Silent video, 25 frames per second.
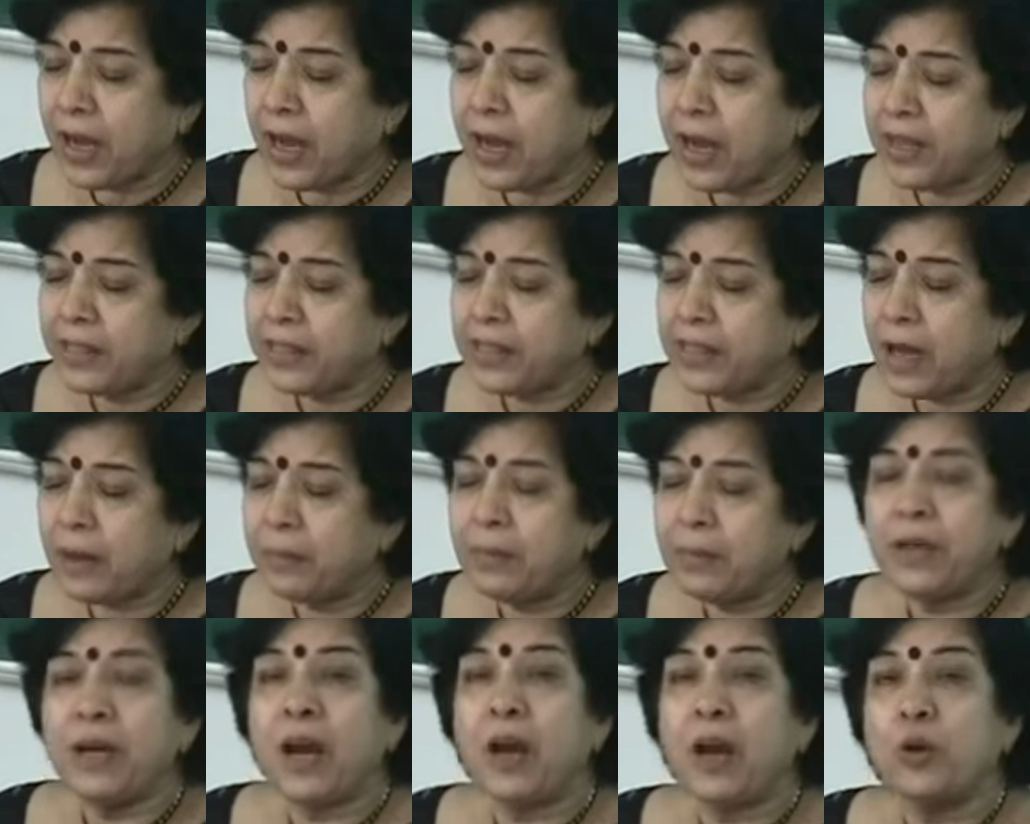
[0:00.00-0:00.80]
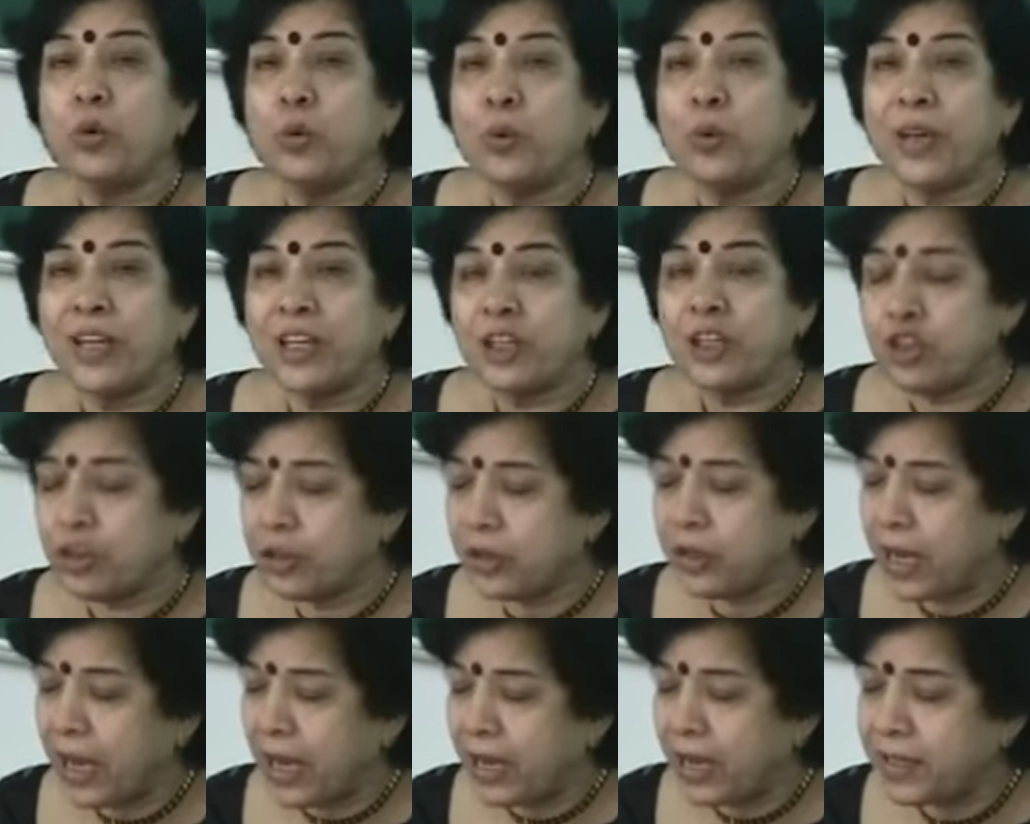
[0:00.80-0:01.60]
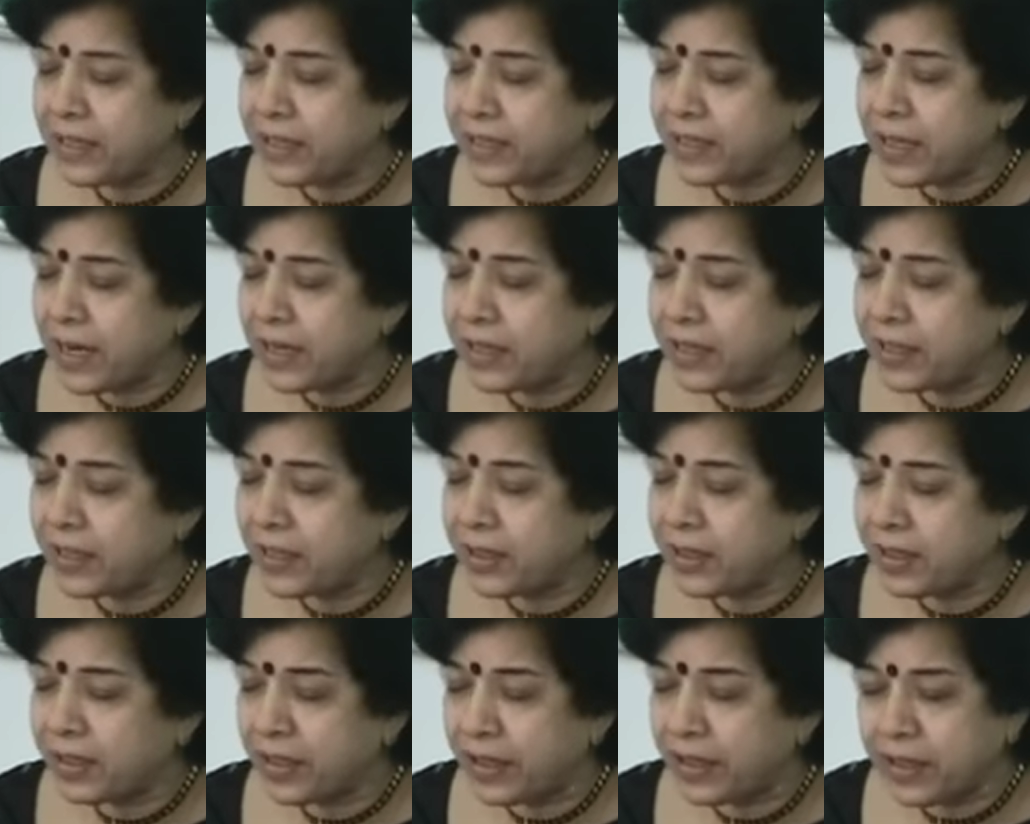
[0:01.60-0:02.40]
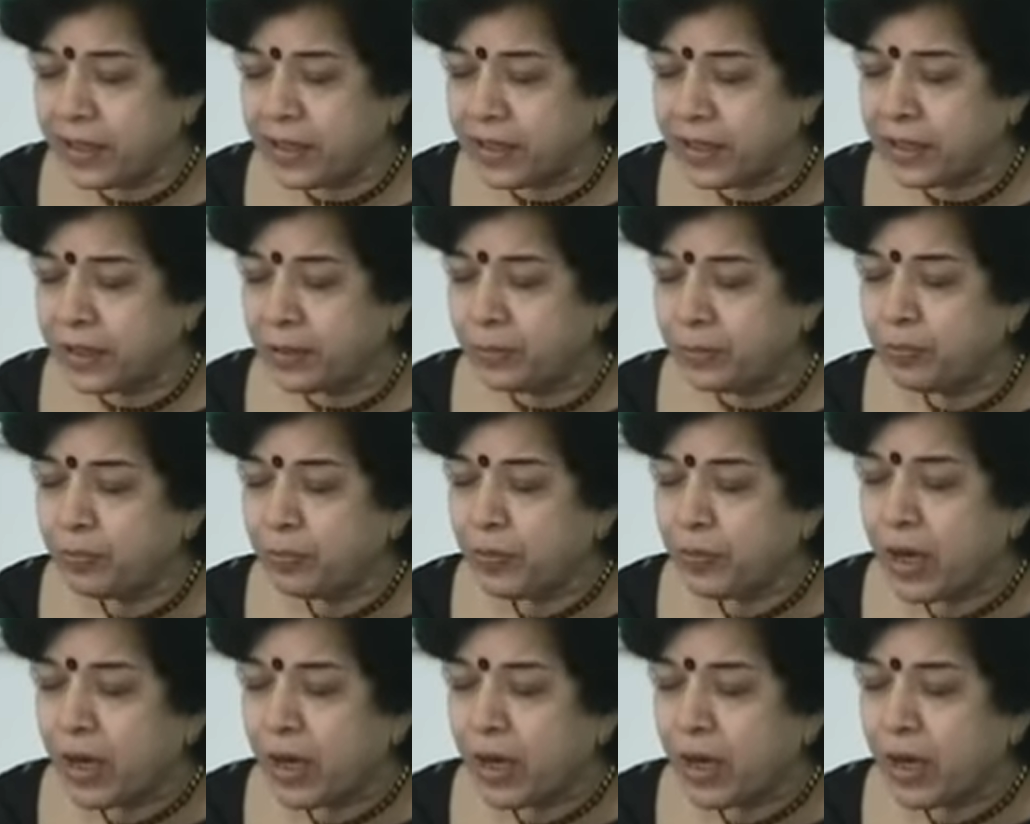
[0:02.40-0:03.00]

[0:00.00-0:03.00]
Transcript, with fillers: and Tamil Nadu region and settled here.